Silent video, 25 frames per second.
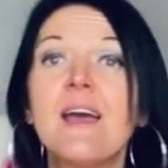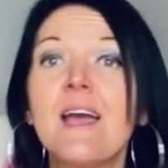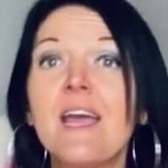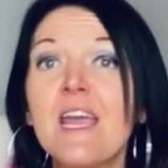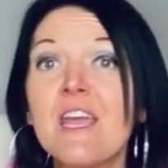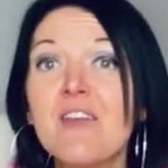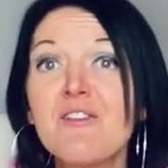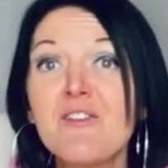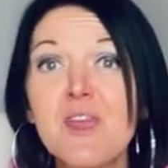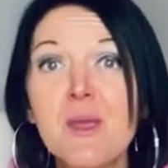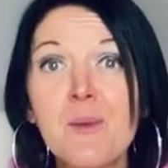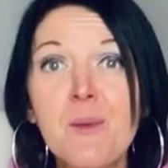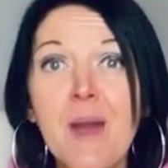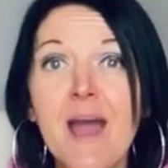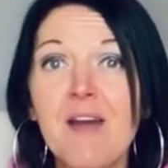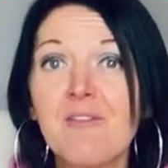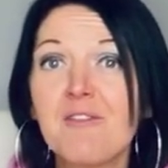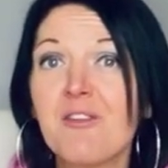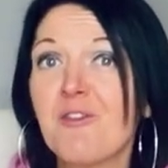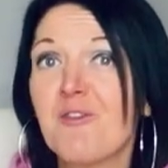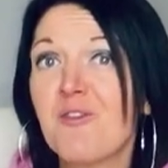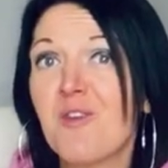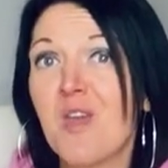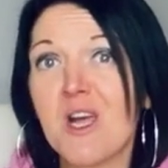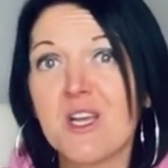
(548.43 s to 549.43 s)
if you have a
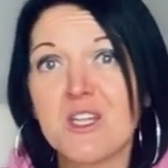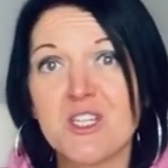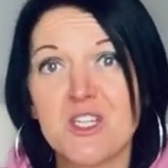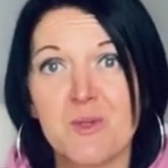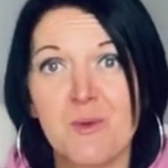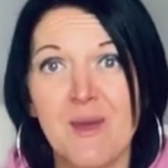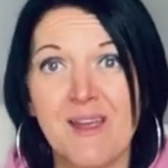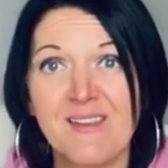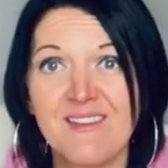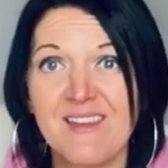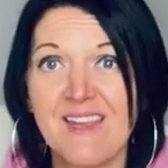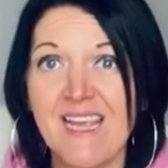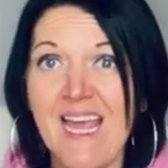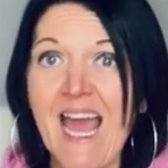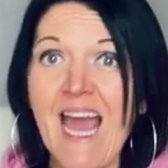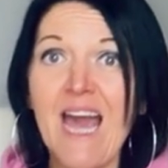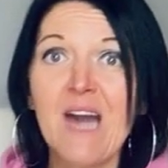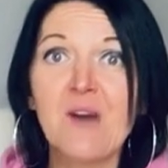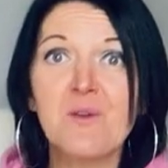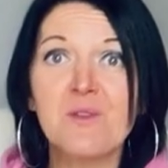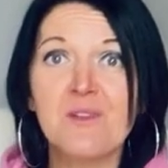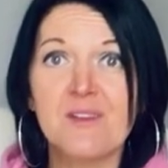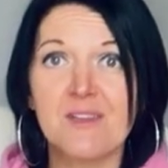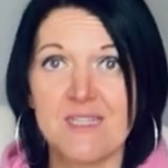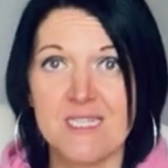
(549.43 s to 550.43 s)
fluctuating
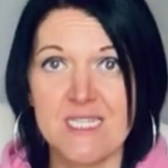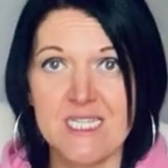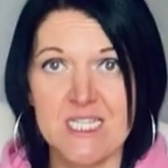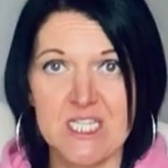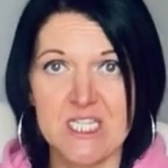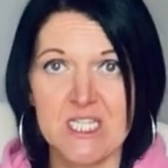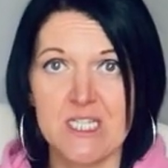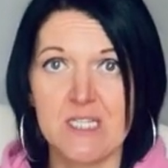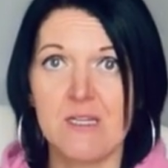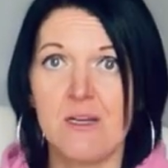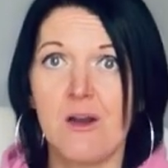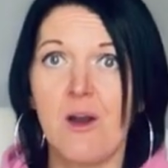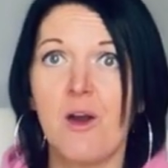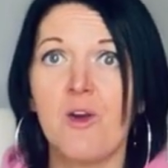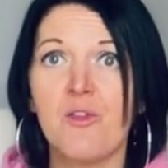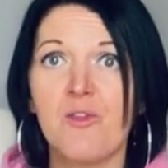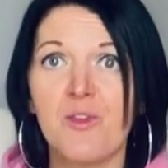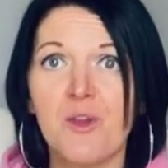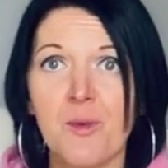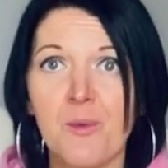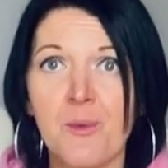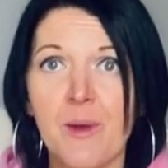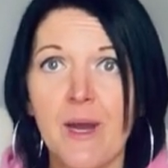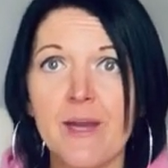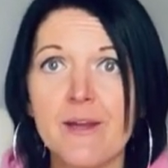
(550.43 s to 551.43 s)
health condition of
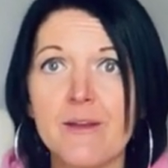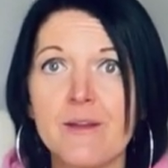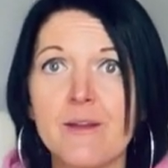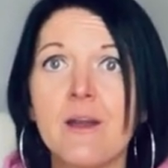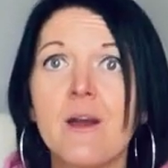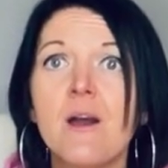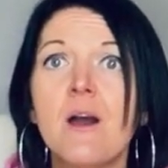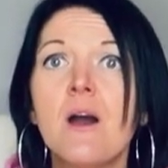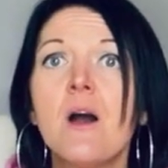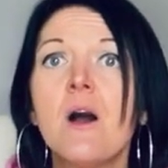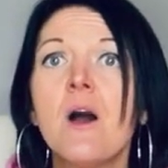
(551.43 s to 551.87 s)
your own.